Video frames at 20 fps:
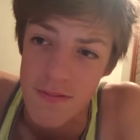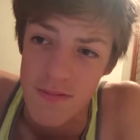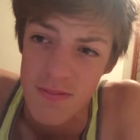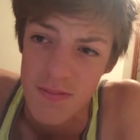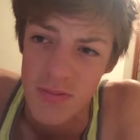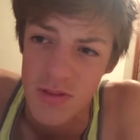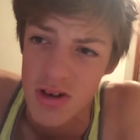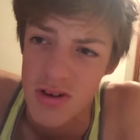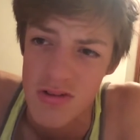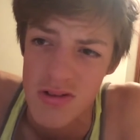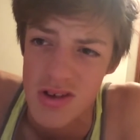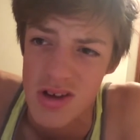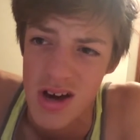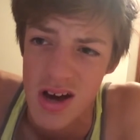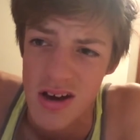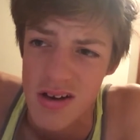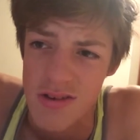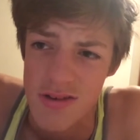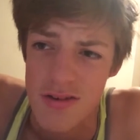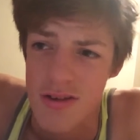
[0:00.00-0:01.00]
No
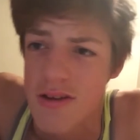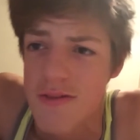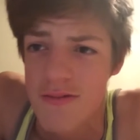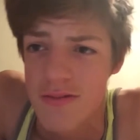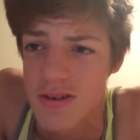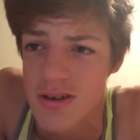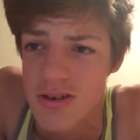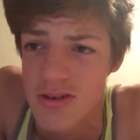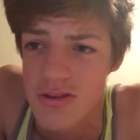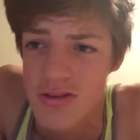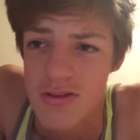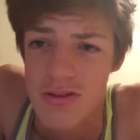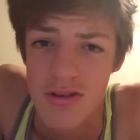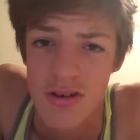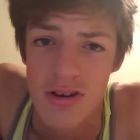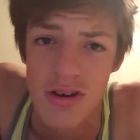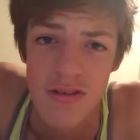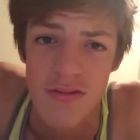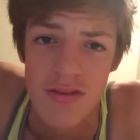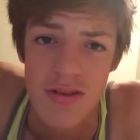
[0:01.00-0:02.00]
sharks, no fish,
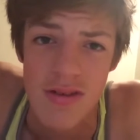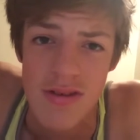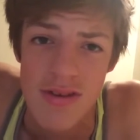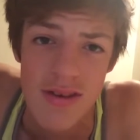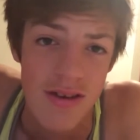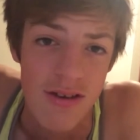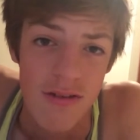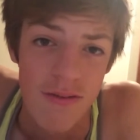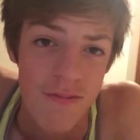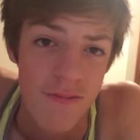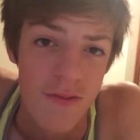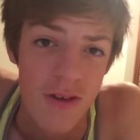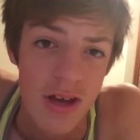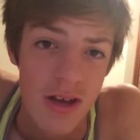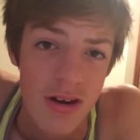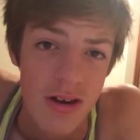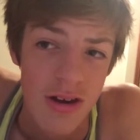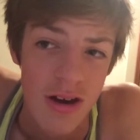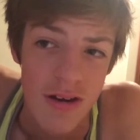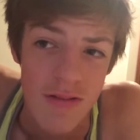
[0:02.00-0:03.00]
not even a single
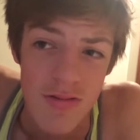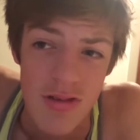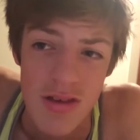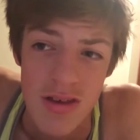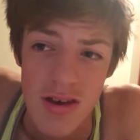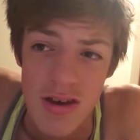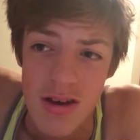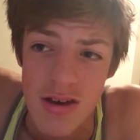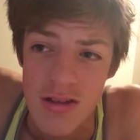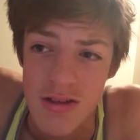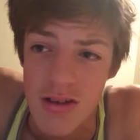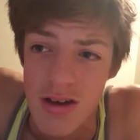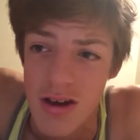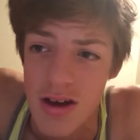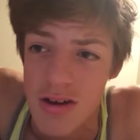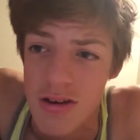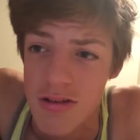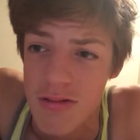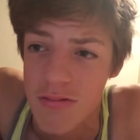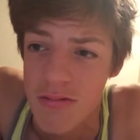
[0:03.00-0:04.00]
fin I've seen
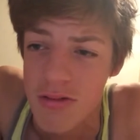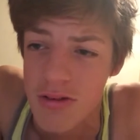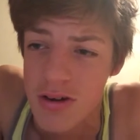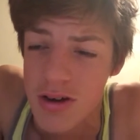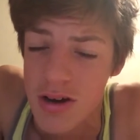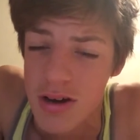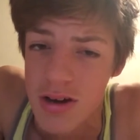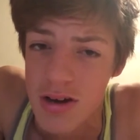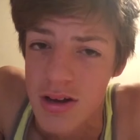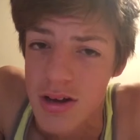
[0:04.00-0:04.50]
underwater.